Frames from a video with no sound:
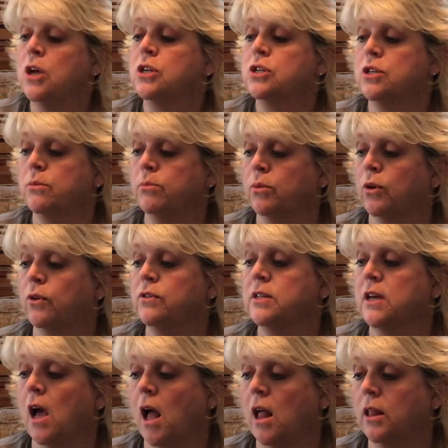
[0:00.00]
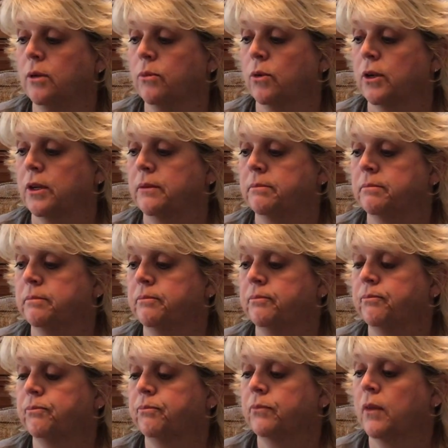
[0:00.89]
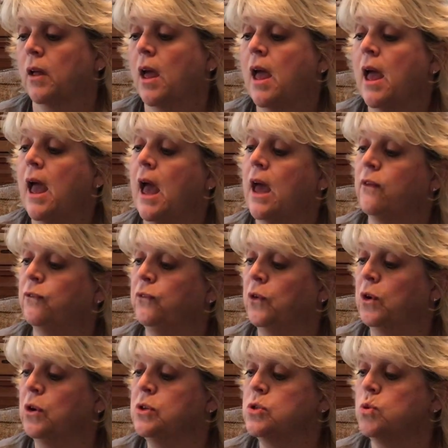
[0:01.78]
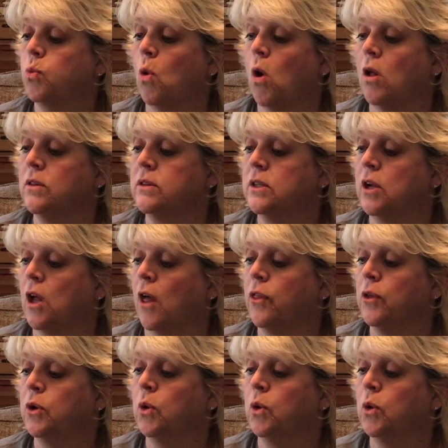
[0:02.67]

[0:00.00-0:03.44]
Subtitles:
to move to Hollywood. At first, Walt did all the